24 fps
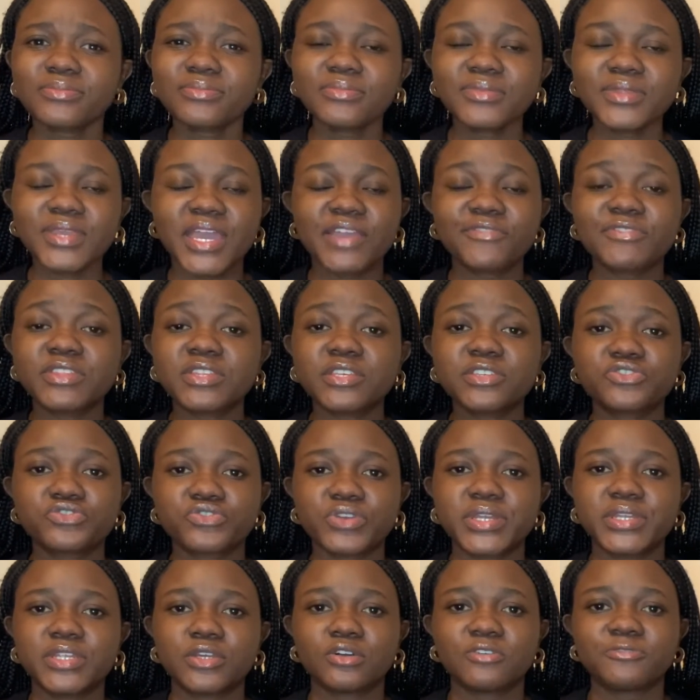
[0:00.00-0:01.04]
having this
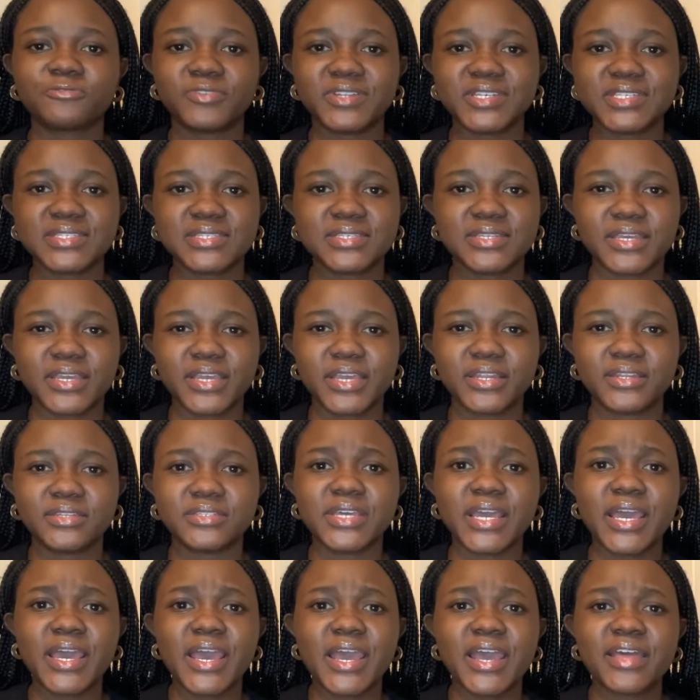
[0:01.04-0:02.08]
training of listening. And
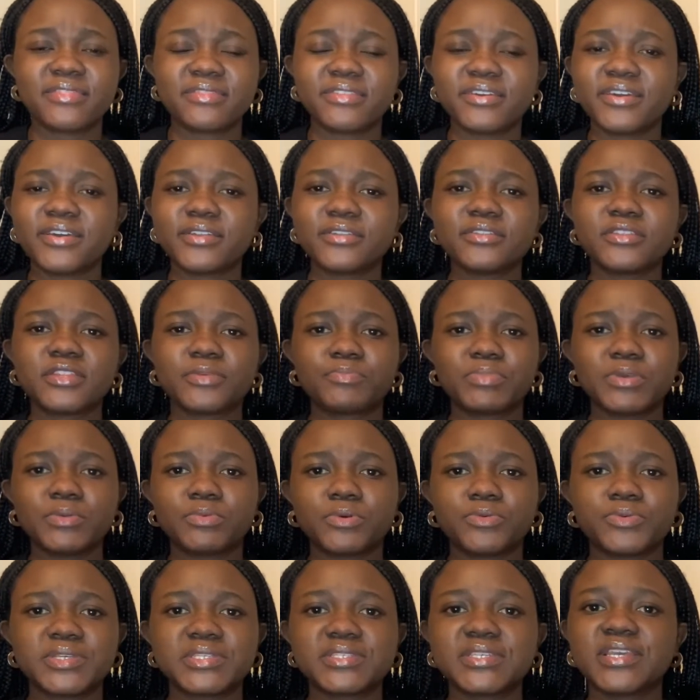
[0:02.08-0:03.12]
then the
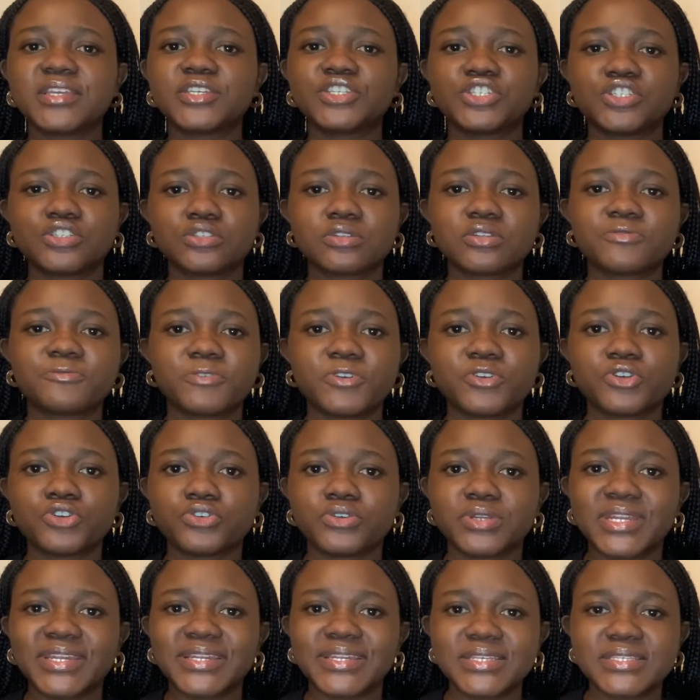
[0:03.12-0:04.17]
people were saying she's not very
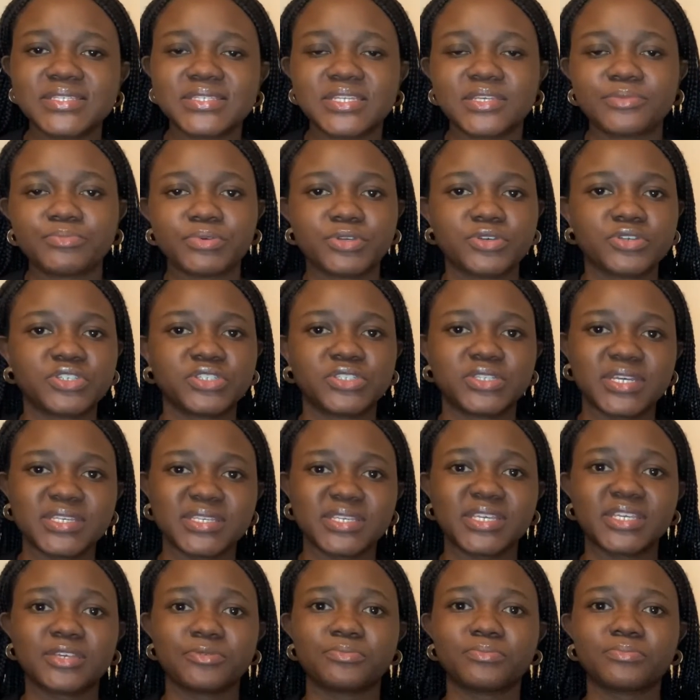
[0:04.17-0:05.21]
good at listening because she
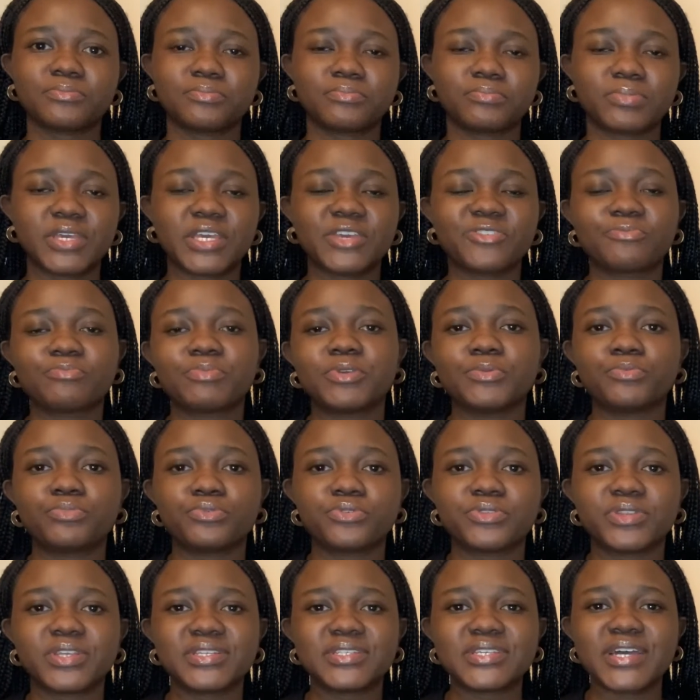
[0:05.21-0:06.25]
doesn't give people
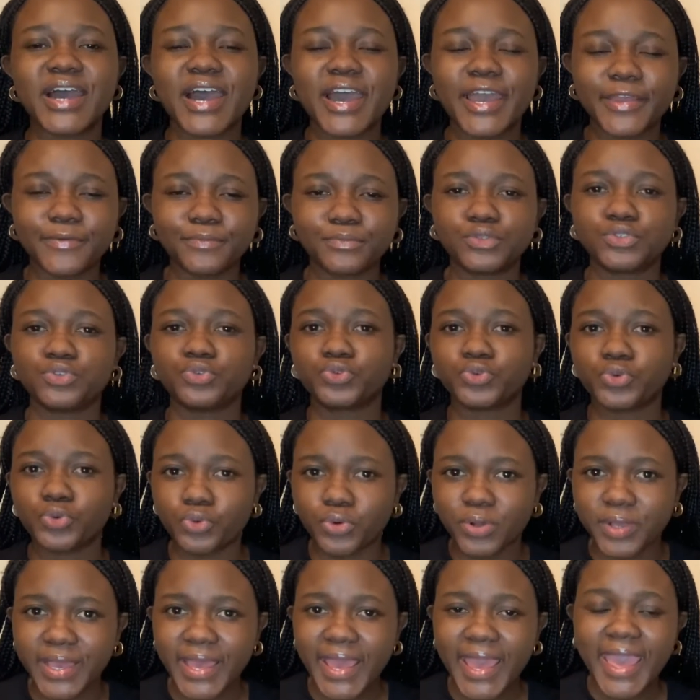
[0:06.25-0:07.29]
the time to
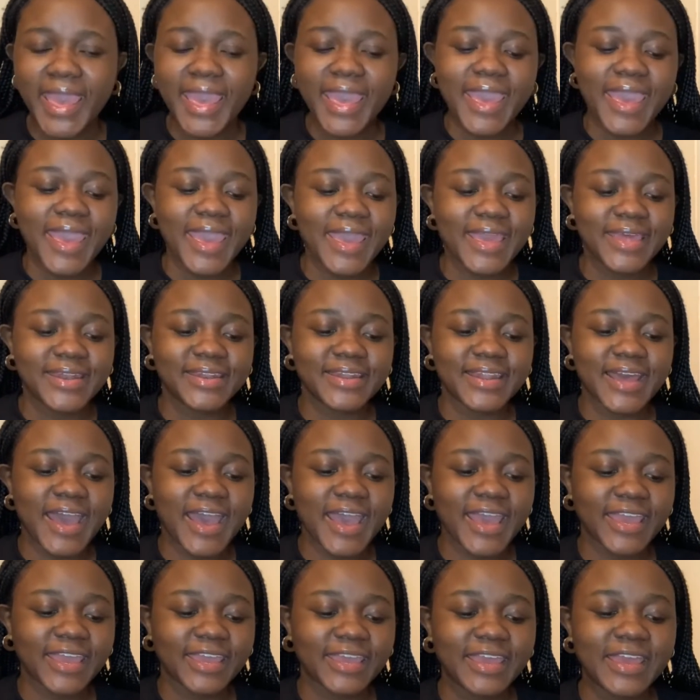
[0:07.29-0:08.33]
talk. And
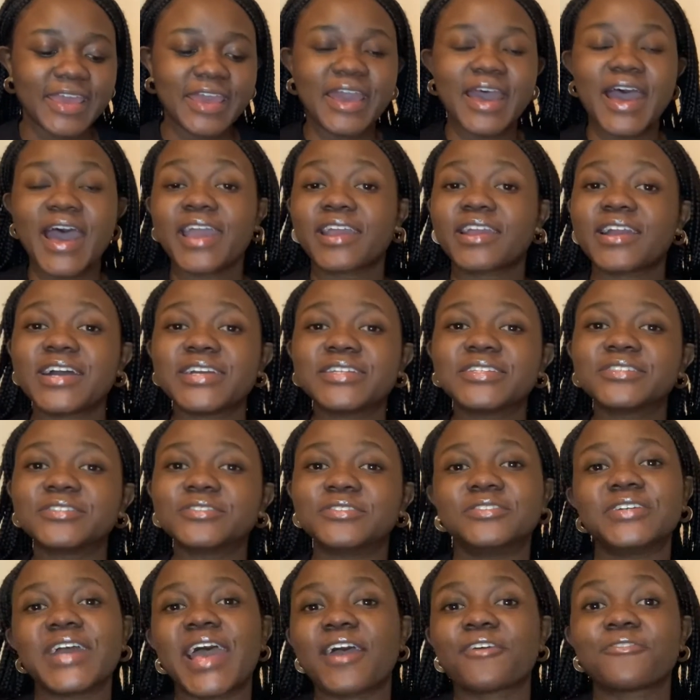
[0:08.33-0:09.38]
I kind
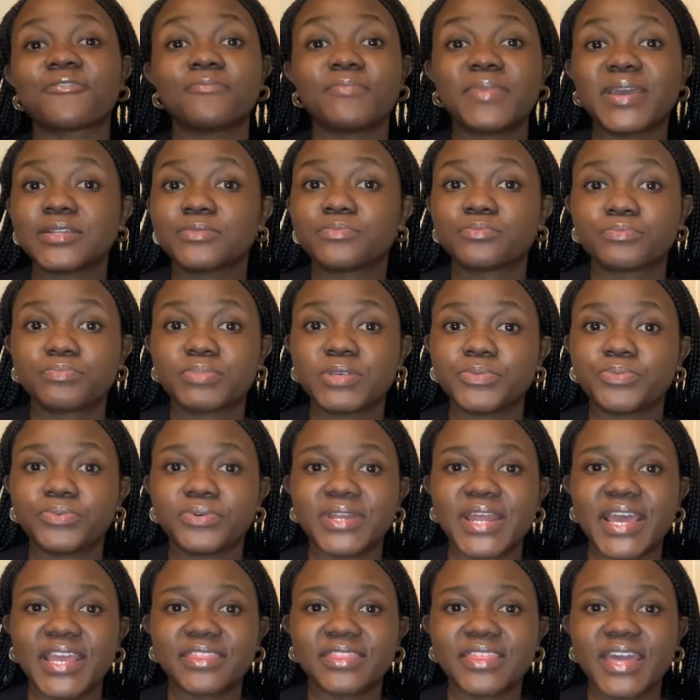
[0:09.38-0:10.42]
of have met people
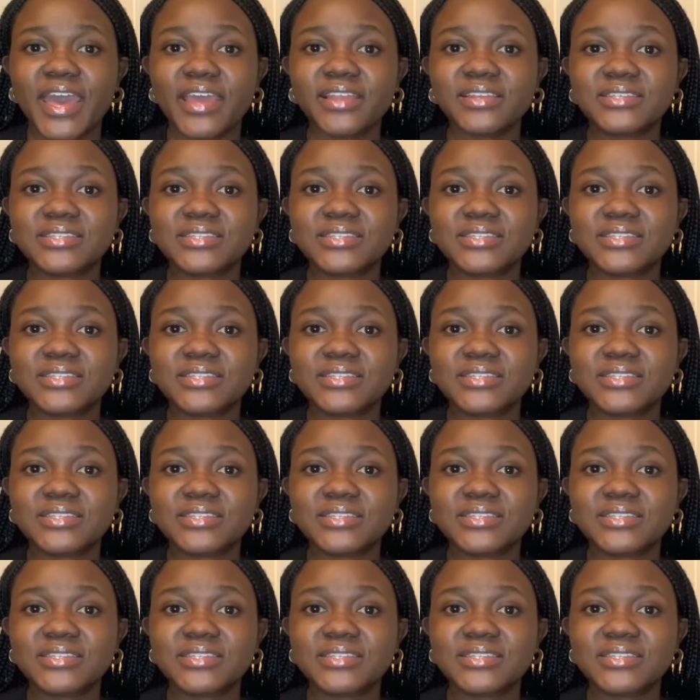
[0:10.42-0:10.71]
like that